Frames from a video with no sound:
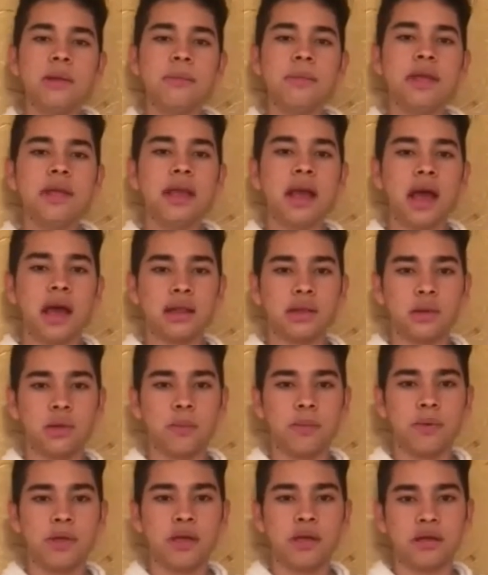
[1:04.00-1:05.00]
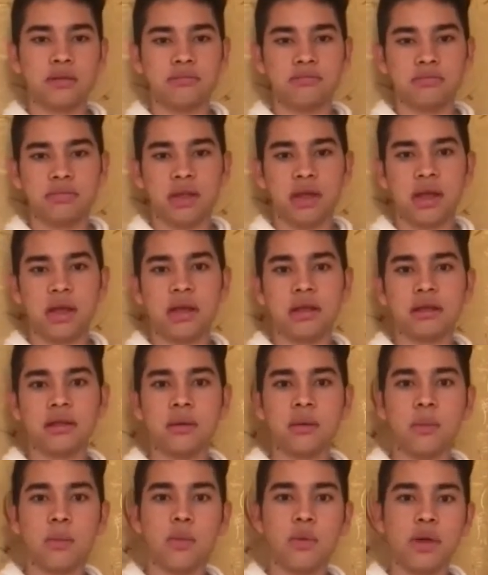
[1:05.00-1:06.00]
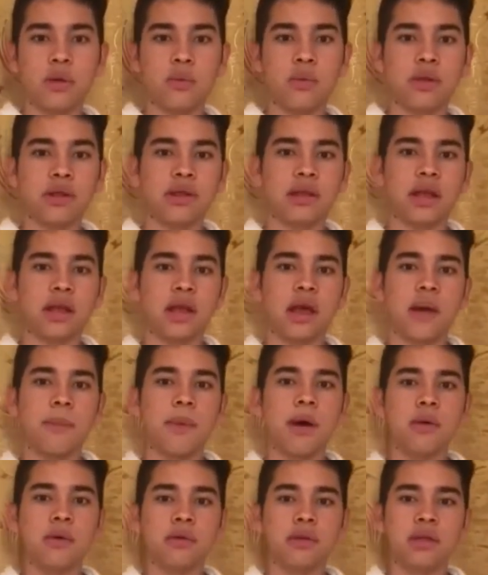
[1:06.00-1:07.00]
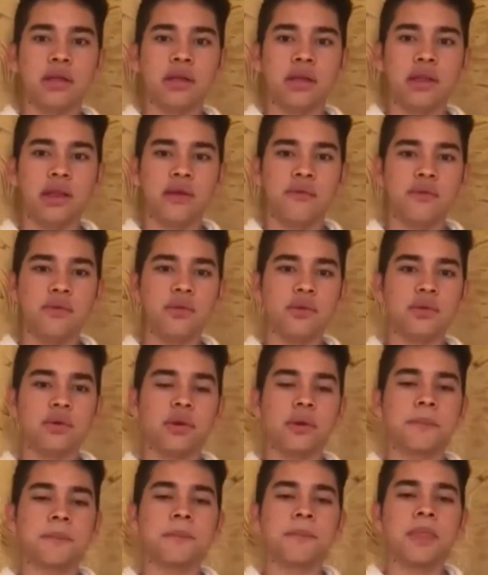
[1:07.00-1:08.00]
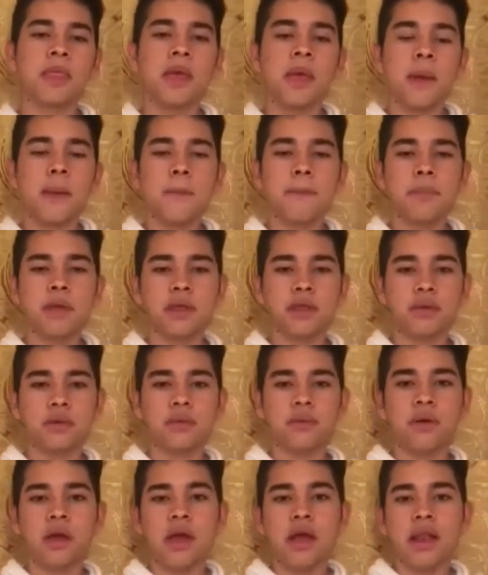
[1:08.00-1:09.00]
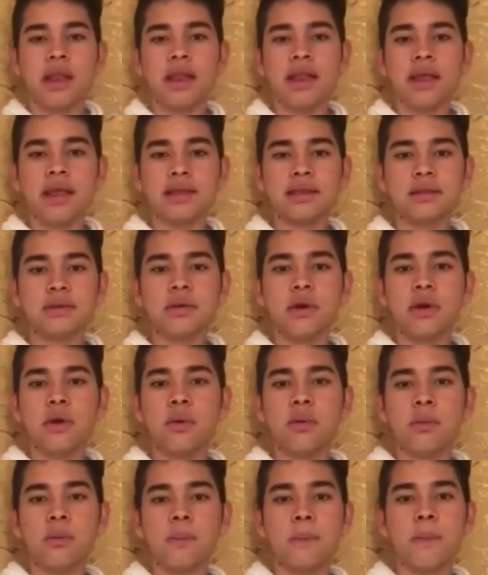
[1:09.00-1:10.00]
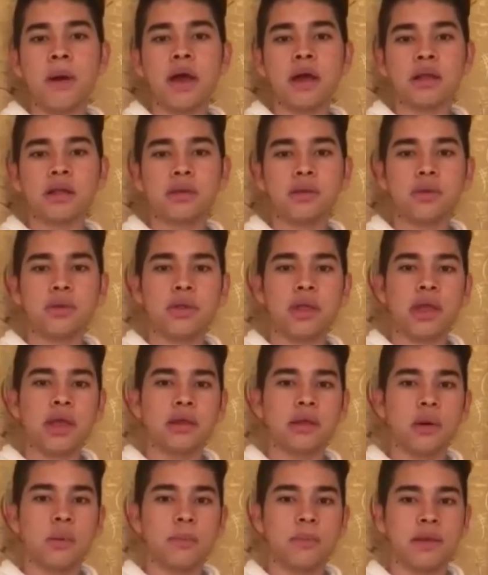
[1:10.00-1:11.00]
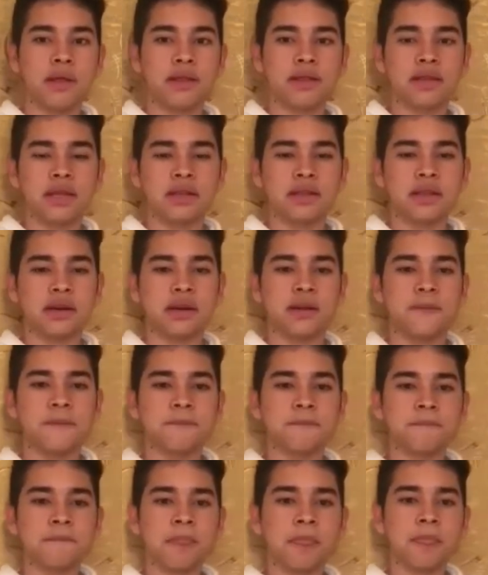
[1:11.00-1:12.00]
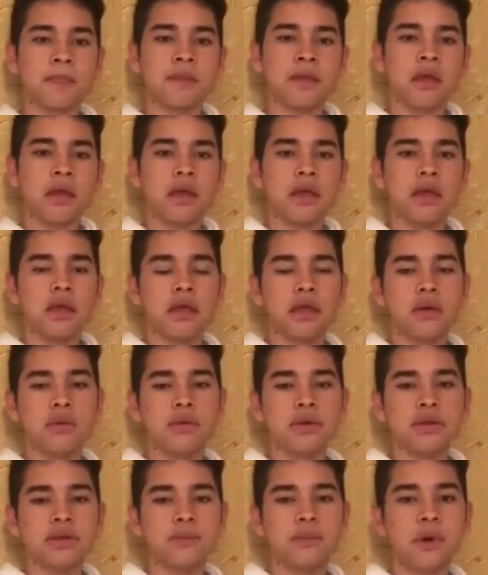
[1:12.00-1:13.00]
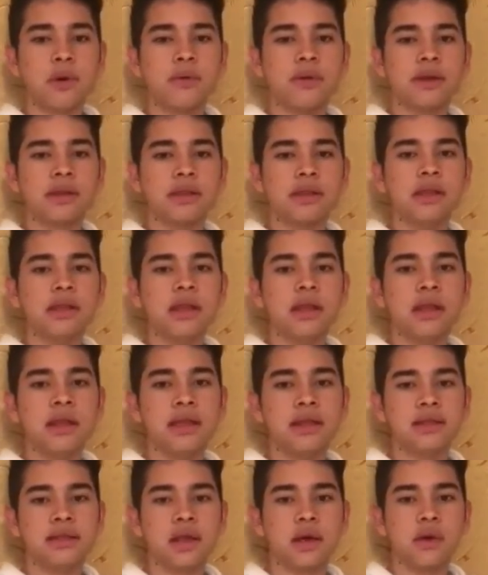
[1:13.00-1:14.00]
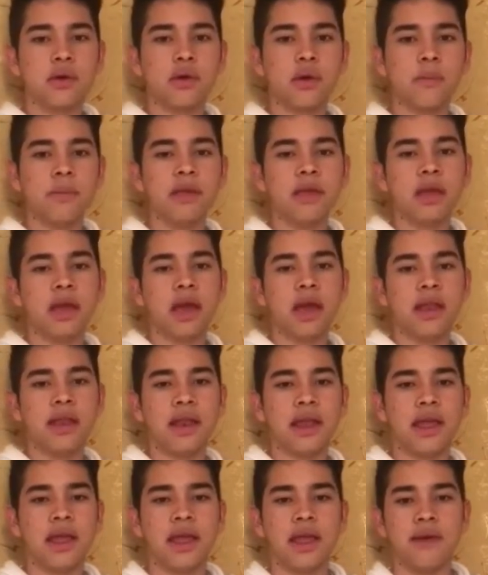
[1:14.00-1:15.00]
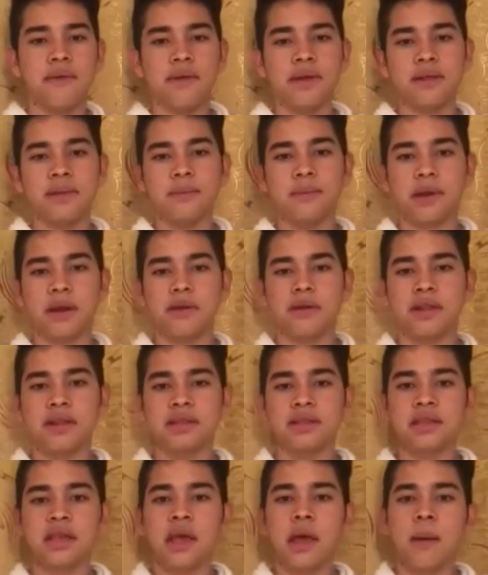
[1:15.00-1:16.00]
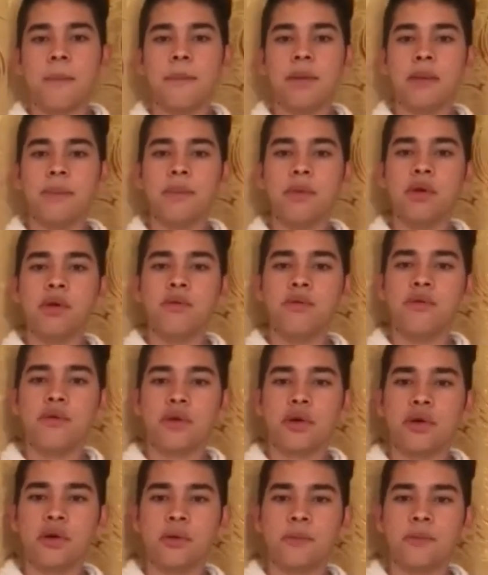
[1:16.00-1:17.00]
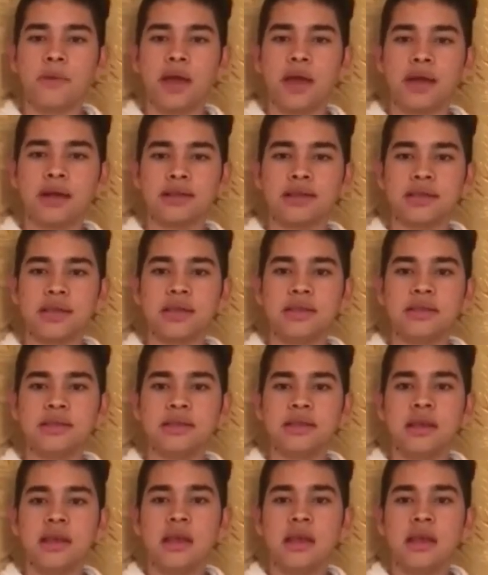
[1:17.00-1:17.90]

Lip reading: be a topic that we will talk about in a future video. Let's go back to the topic central, in which poverty is economic and even prevents people from access